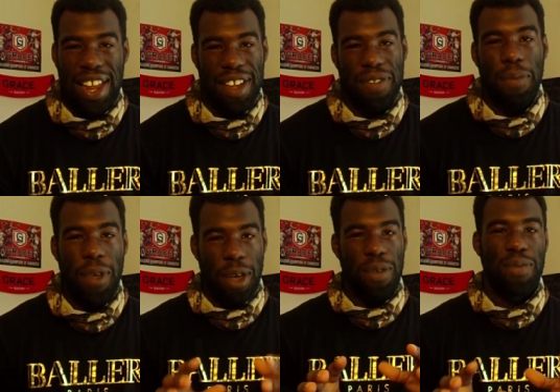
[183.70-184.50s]
yeah, you're gonna have to
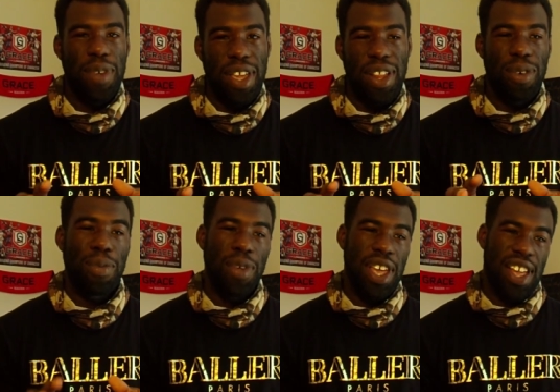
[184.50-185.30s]
bear with me a
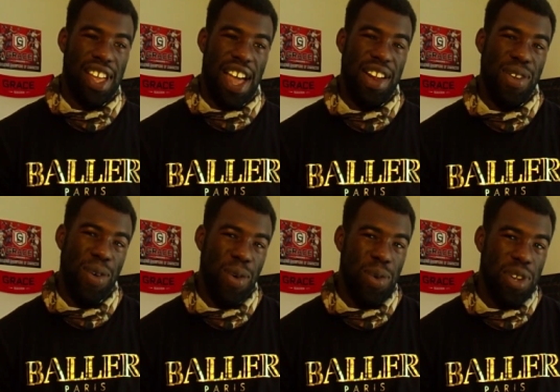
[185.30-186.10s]
little bit. I
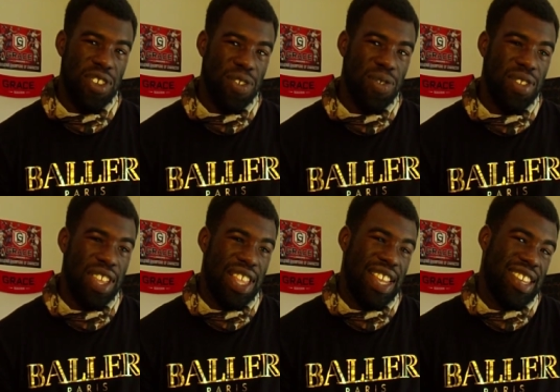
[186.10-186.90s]
know this is
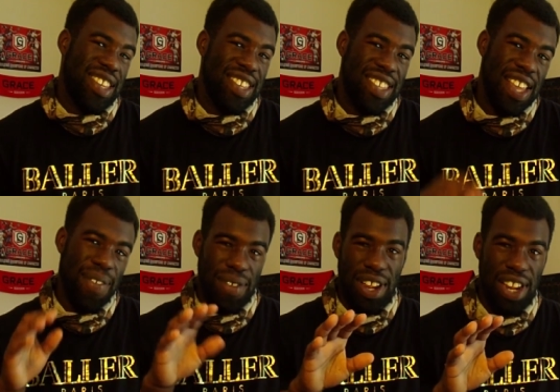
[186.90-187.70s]
this is
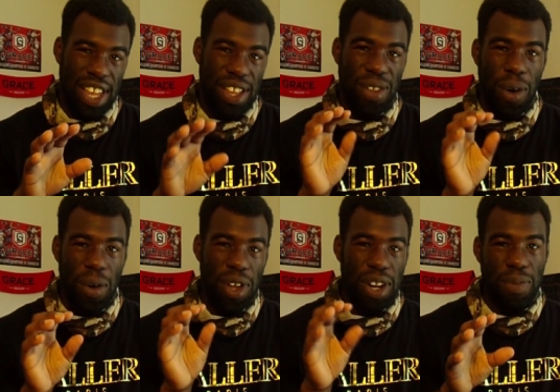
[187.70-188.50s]
definitely
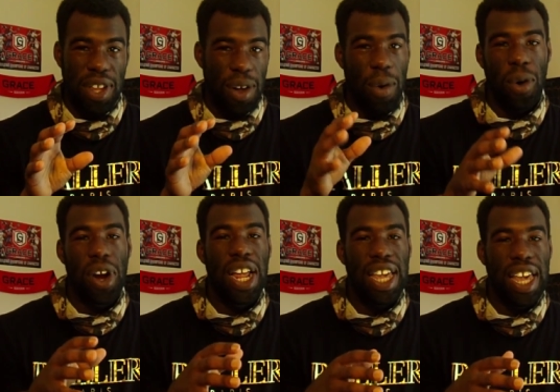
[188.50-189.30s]
not gonna be the
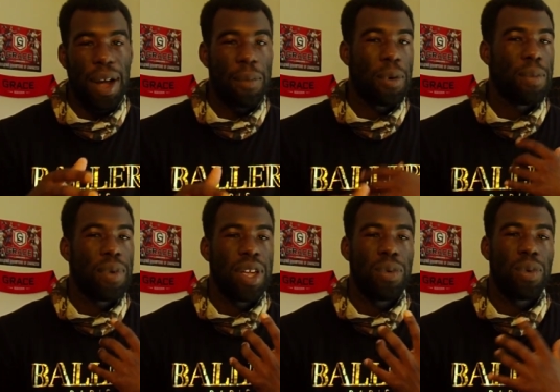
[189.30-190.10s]
quality I
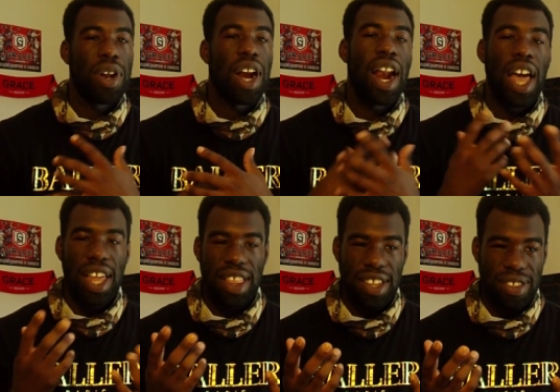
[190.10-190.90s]
probably would
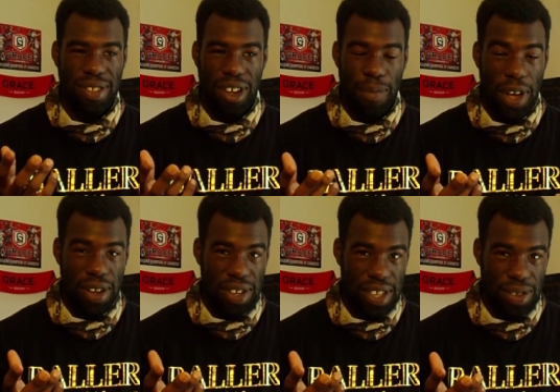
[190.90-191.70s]
like this to come
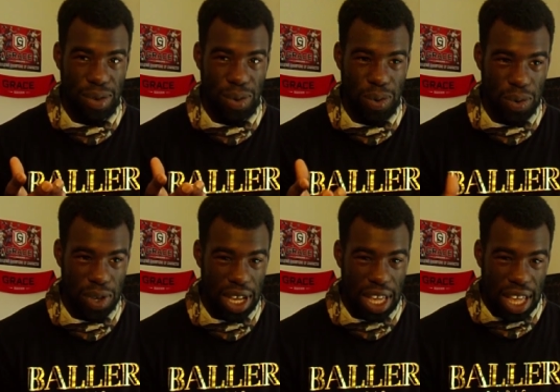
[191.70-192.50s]
out into,